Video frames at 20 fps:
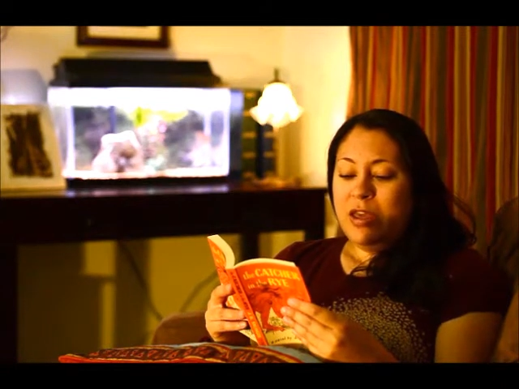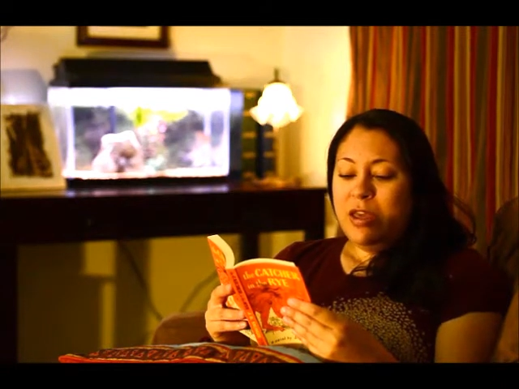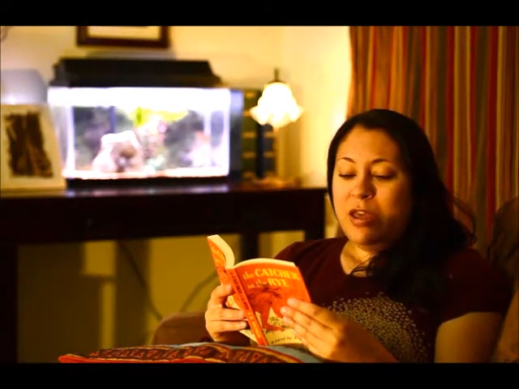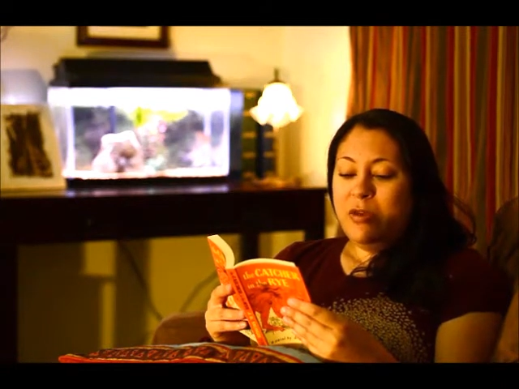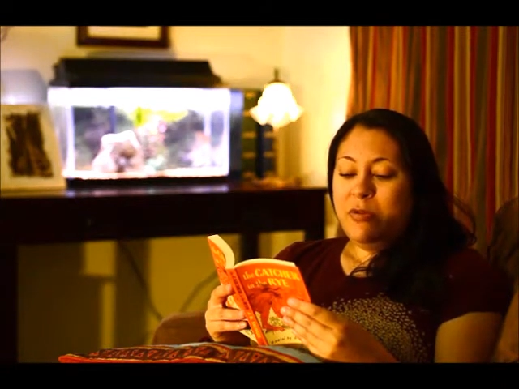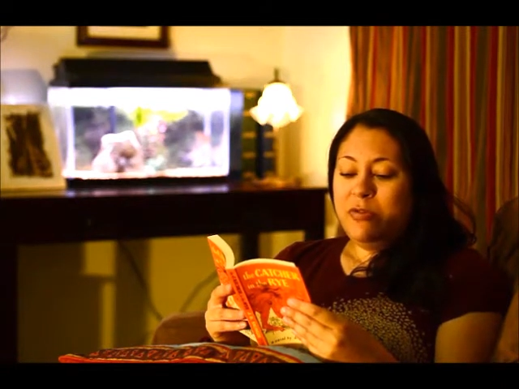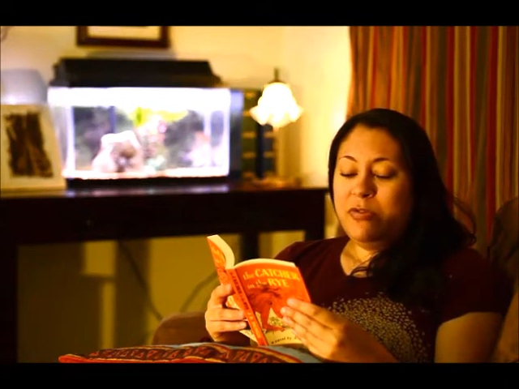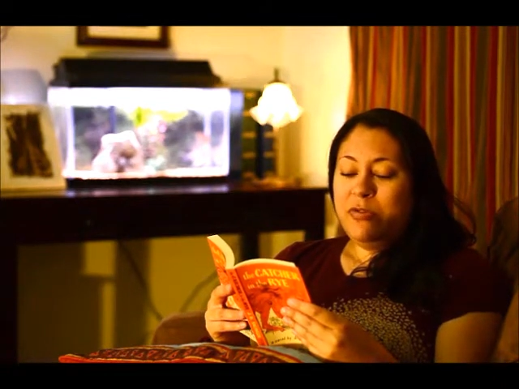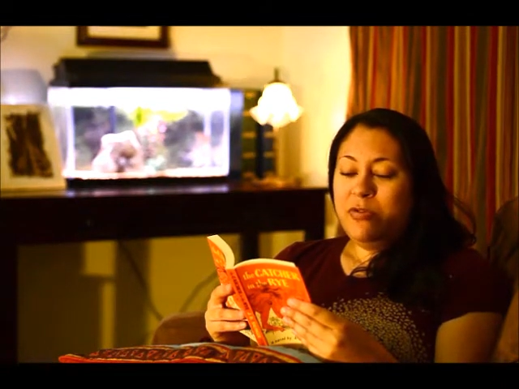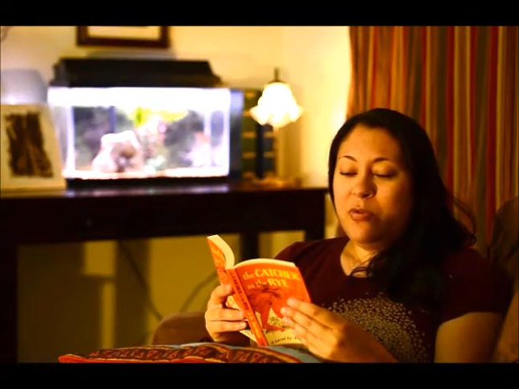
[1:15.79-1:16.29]
He
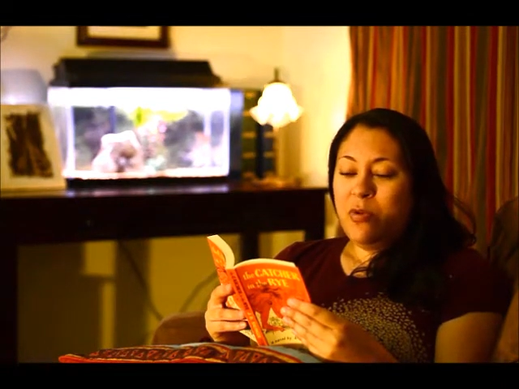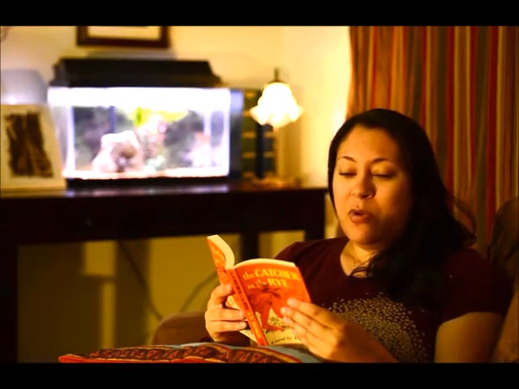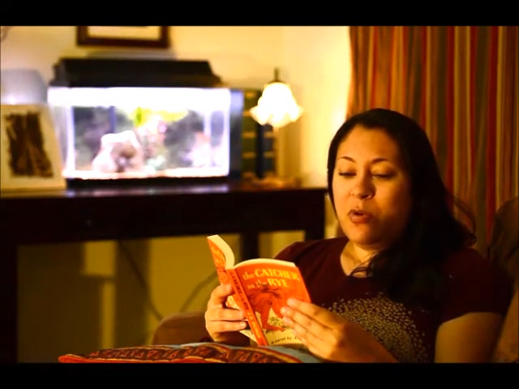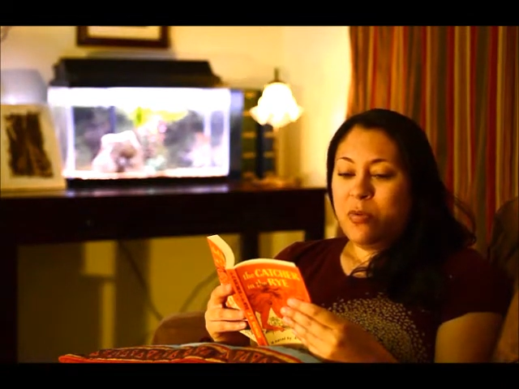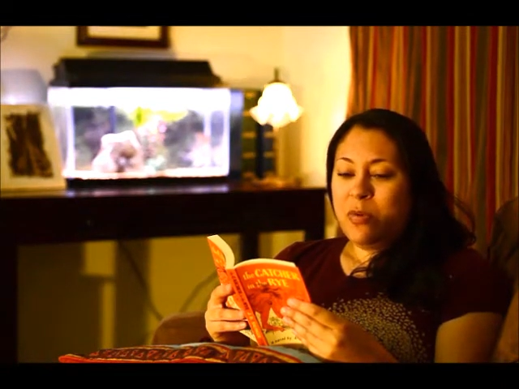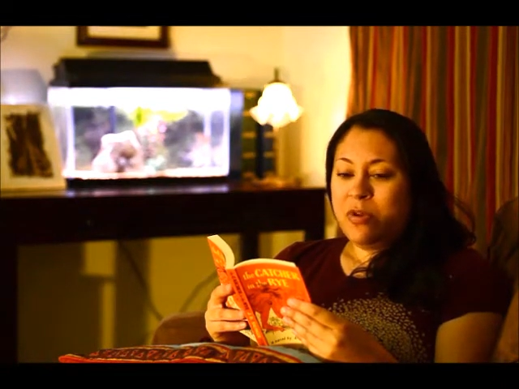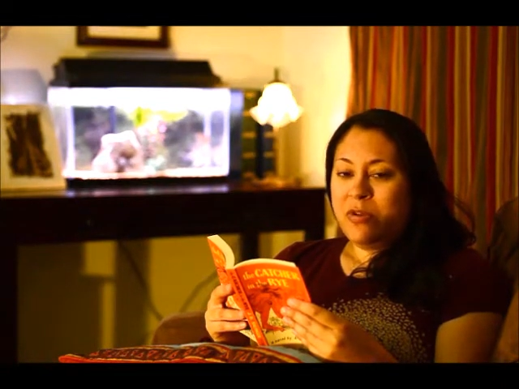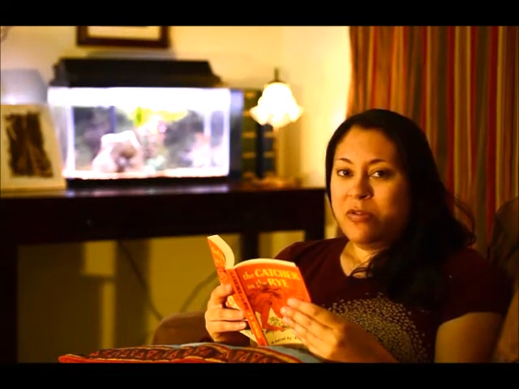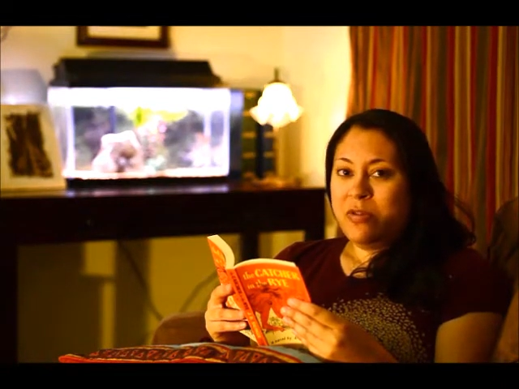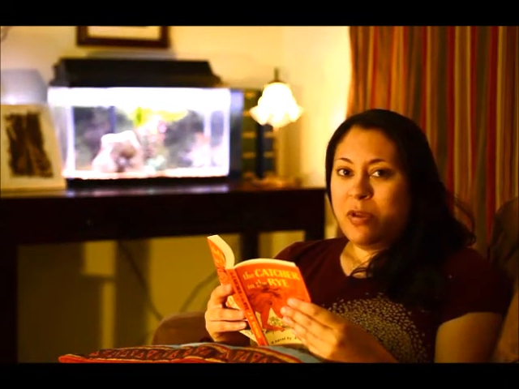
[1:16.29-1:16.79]
was sore
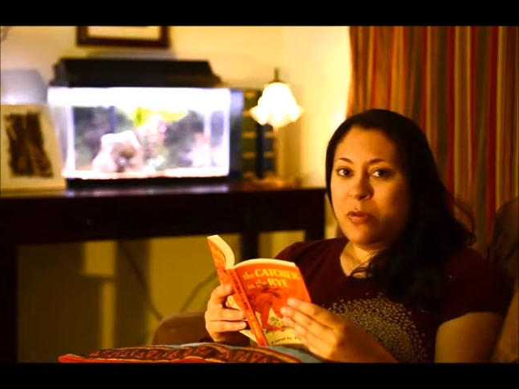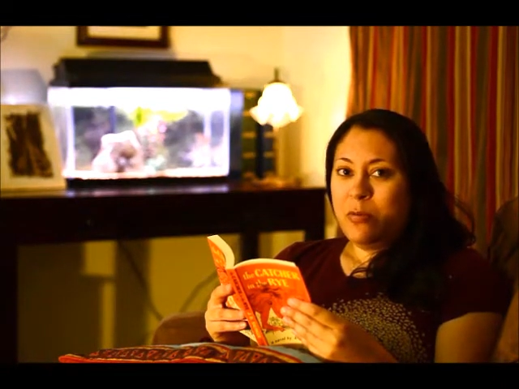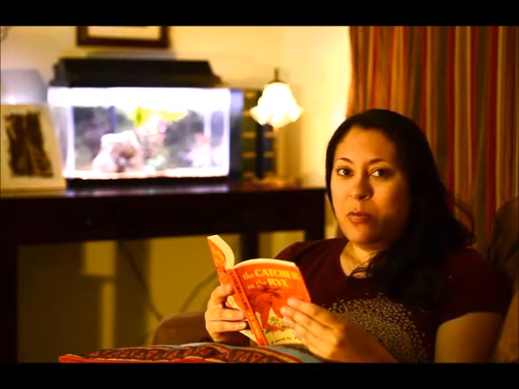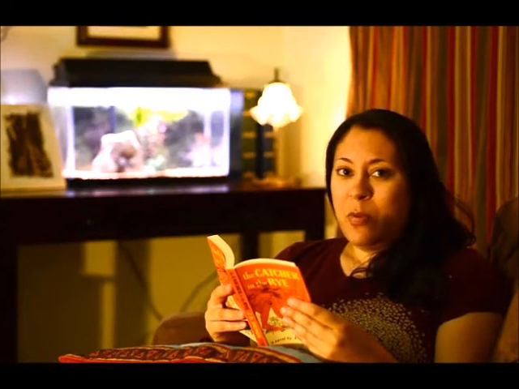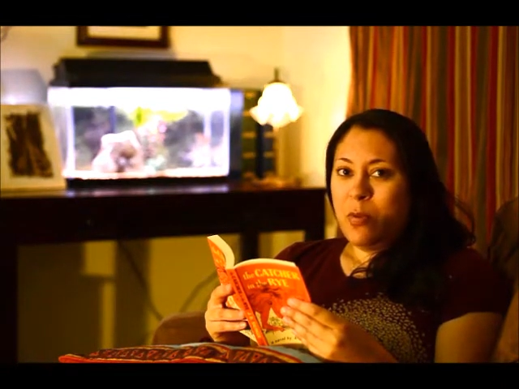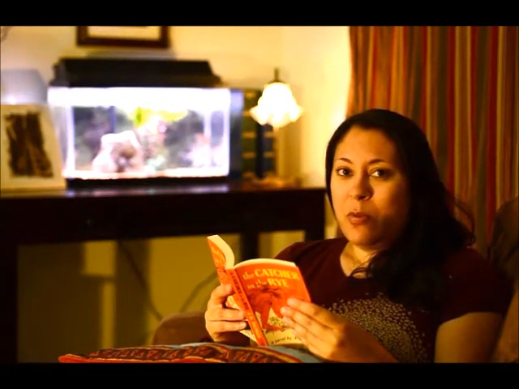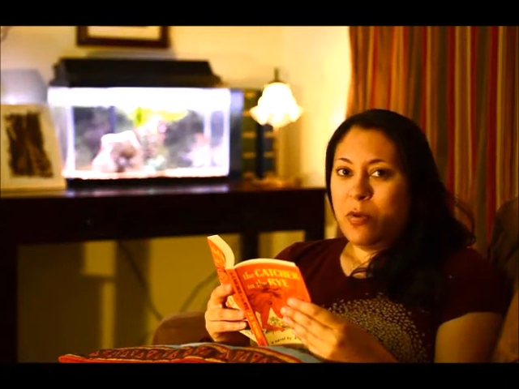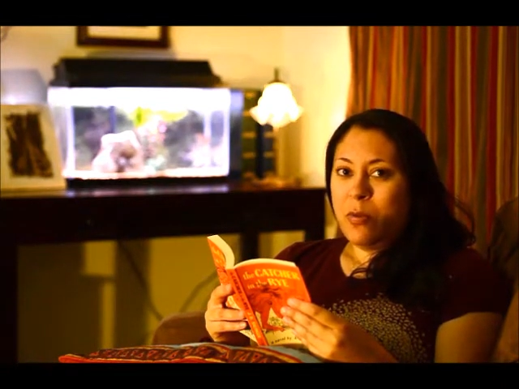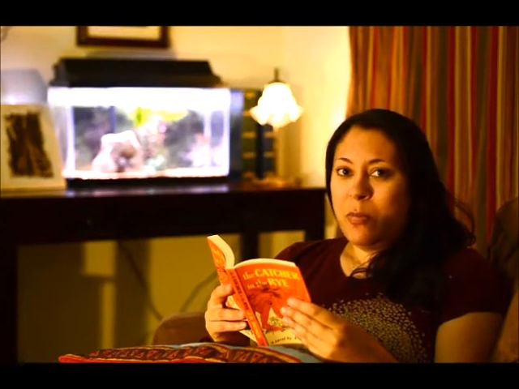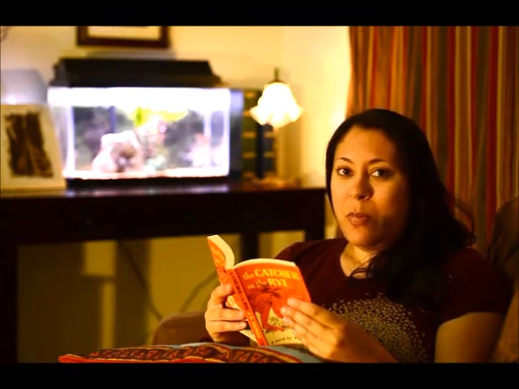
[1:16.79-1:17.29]
because I'd
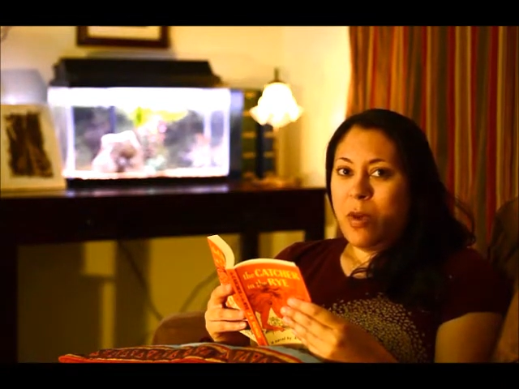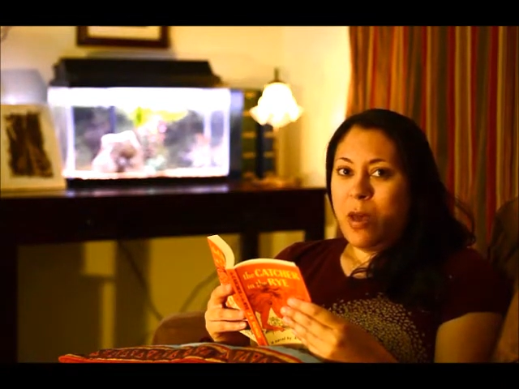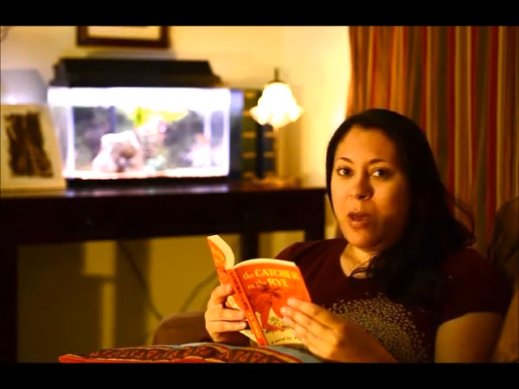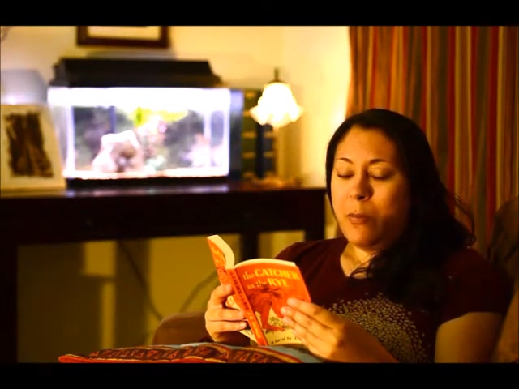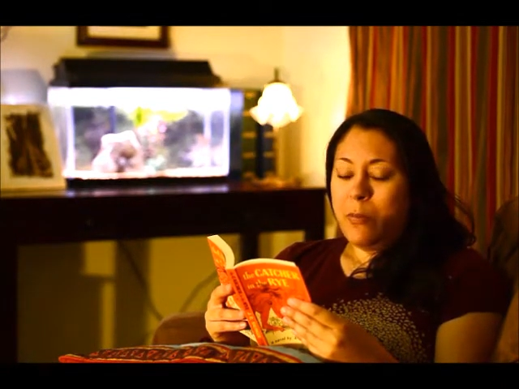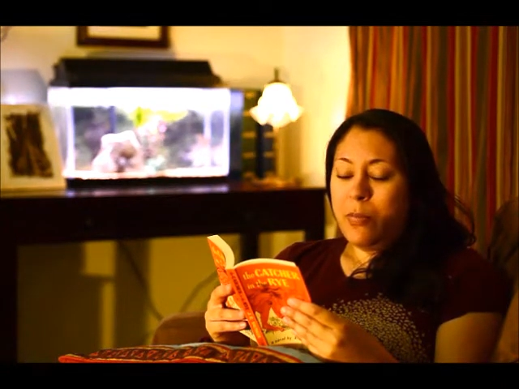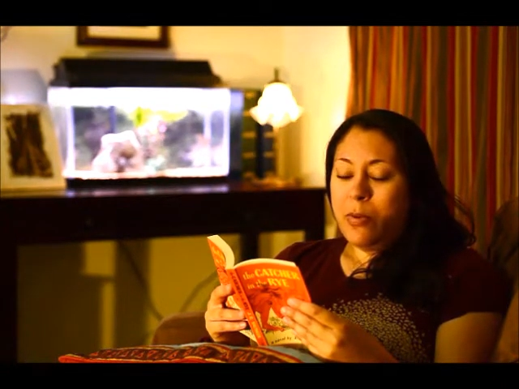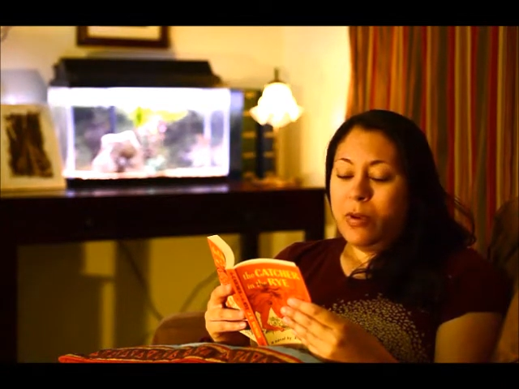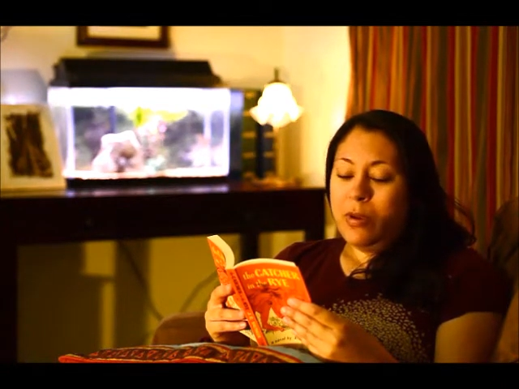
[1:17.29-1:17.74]
woke him up.